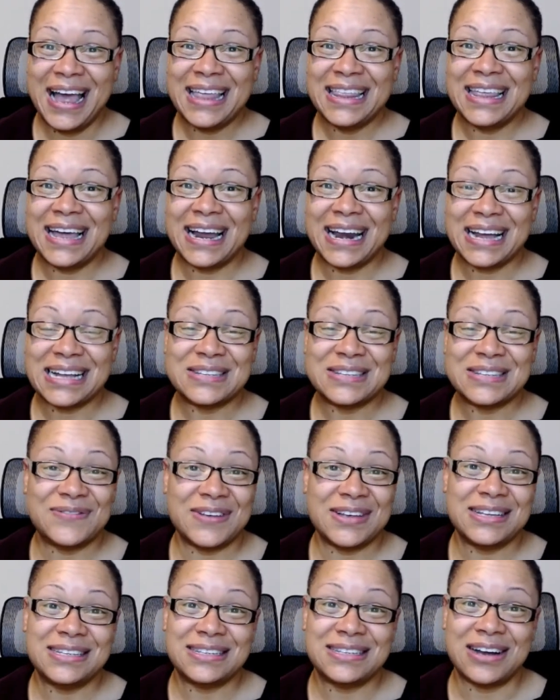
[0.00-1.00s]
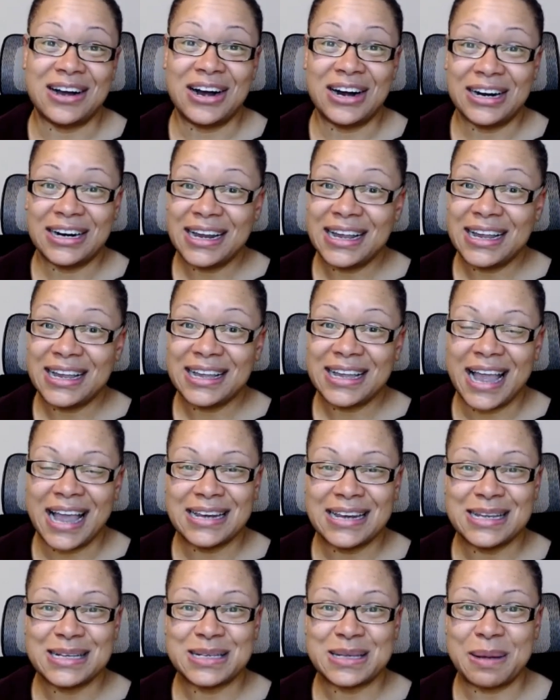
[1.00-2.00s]
that has faced heartache
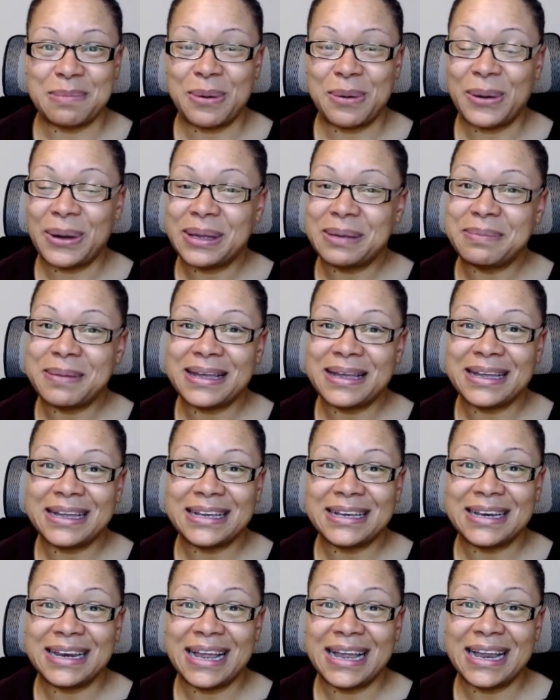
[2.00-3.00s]
and disappointment